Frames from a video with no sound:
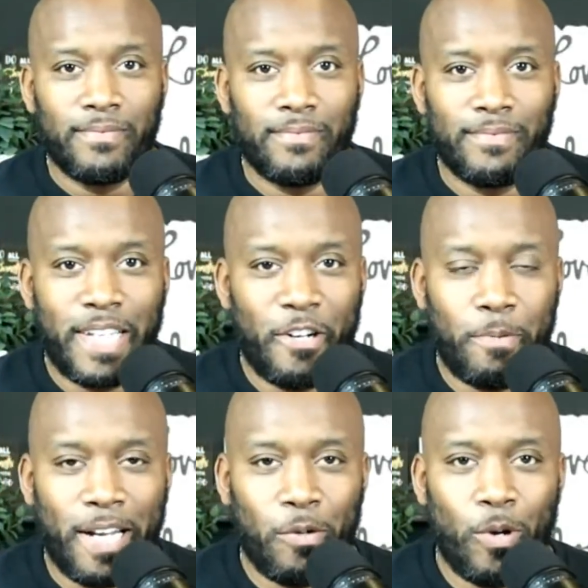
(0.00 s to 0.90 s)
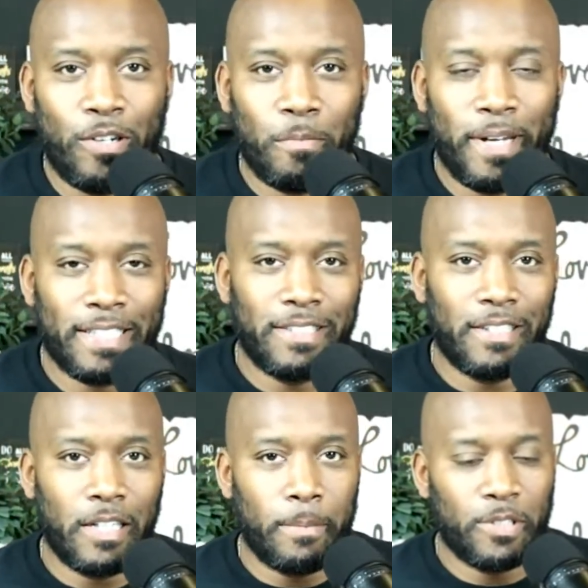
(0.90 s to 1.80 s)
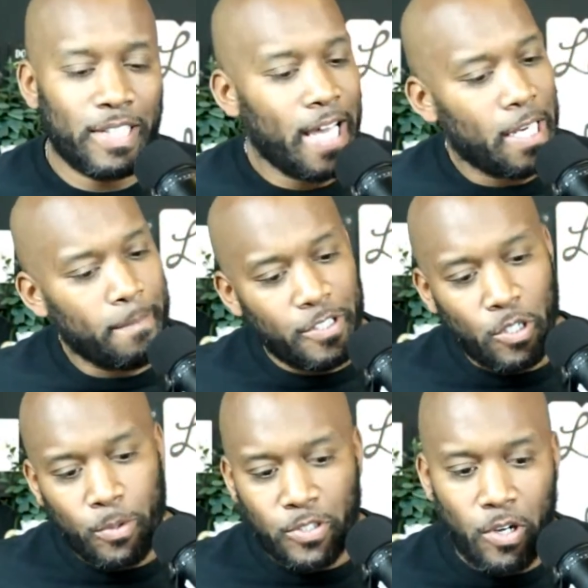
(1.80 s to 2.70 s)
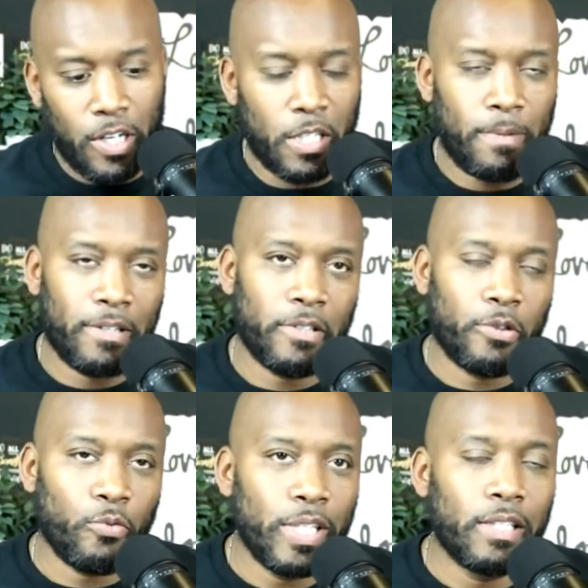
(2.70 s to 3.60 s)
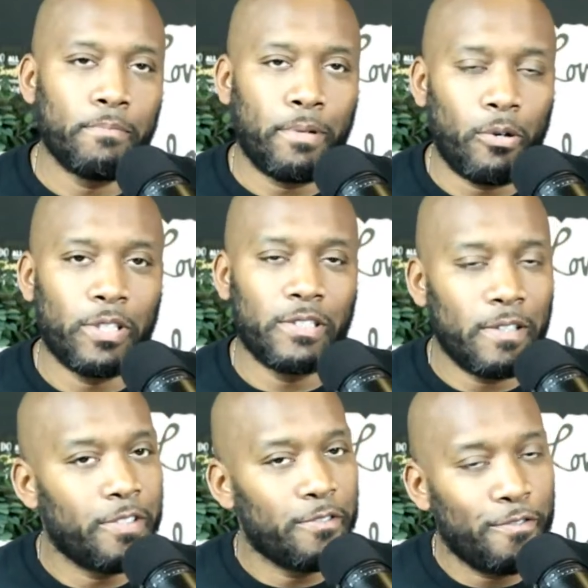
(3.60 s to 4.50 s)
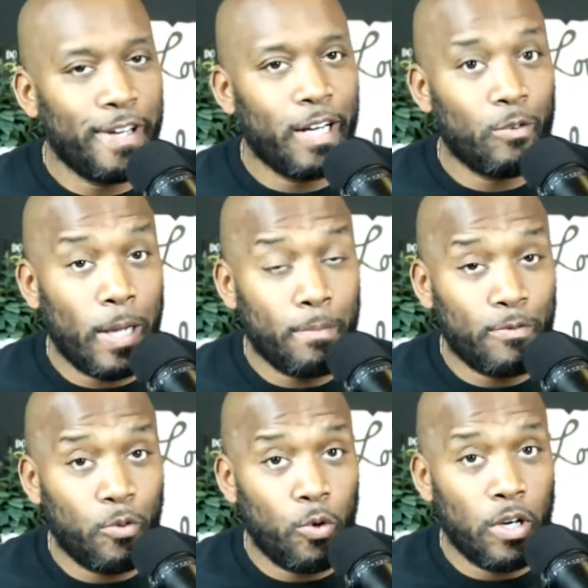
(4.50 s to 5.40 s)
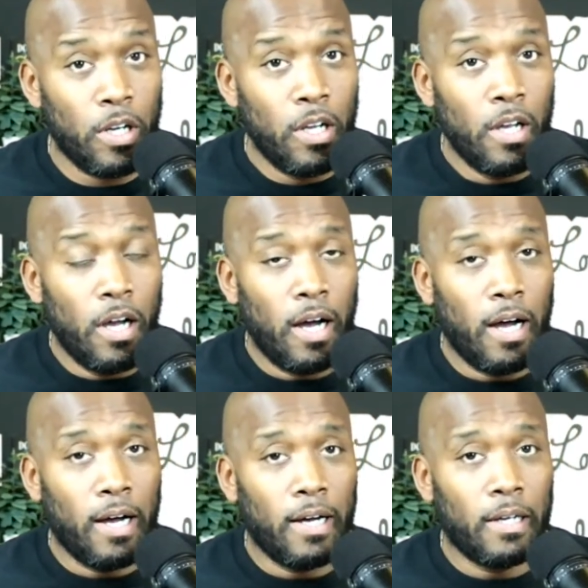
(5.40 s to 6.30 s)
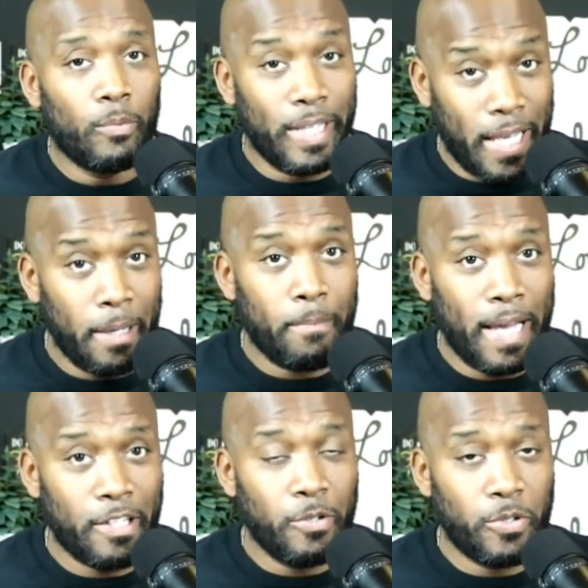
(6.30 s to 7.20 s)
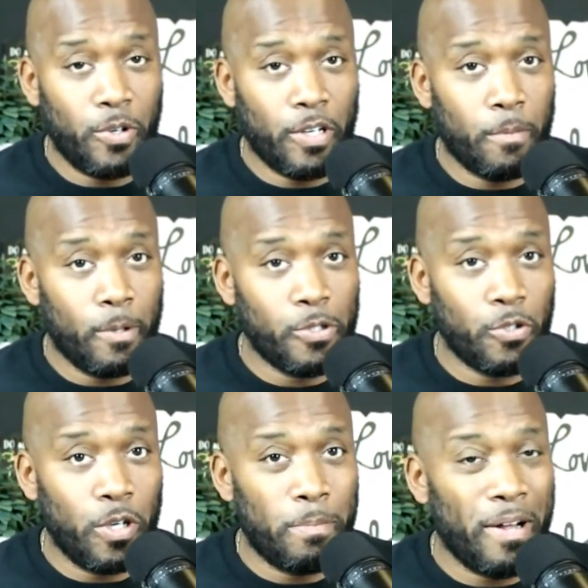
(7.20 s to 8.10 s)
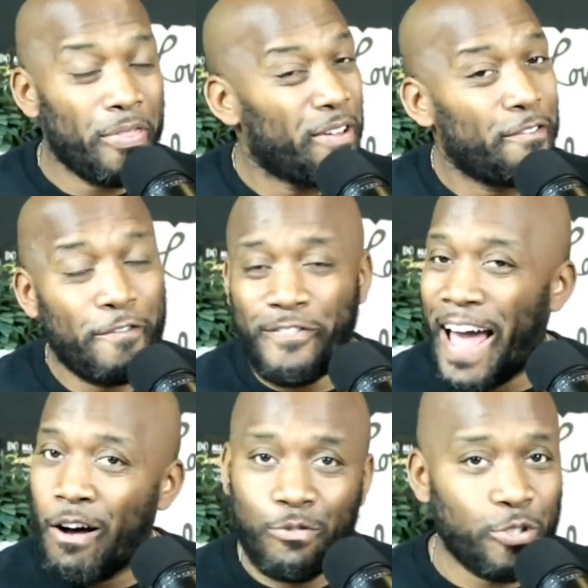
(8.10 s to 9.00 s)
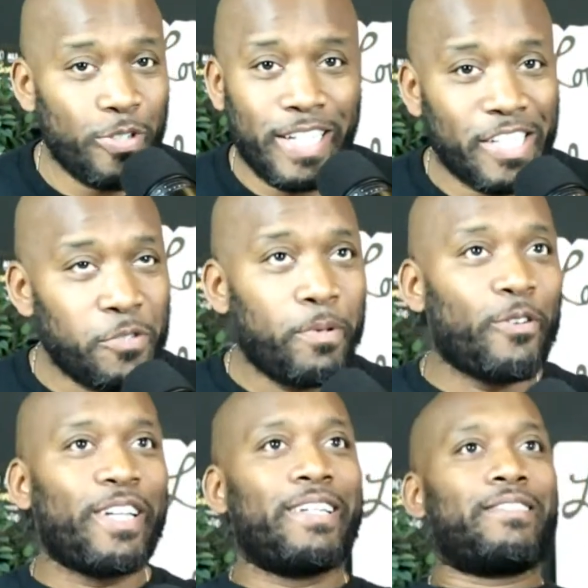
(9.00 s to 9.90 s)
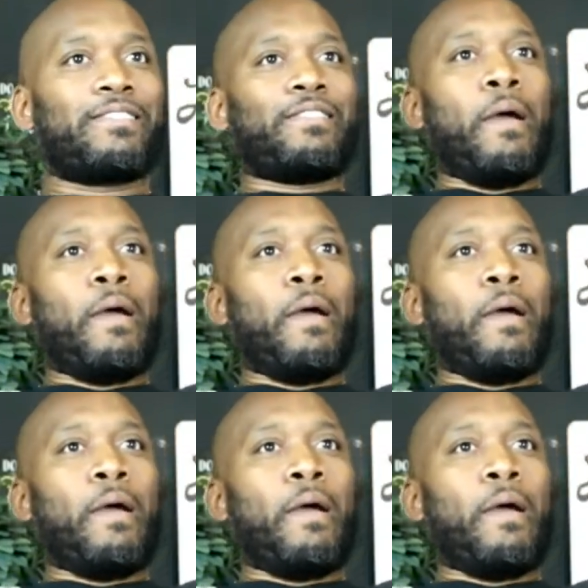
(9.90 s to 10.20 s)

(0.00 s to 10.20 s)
Hey everybody, welcome back to the Couples Academy Show. We're talking about the three components of an affair. Right before we came back, you saw a commercial about the Foundry Experience.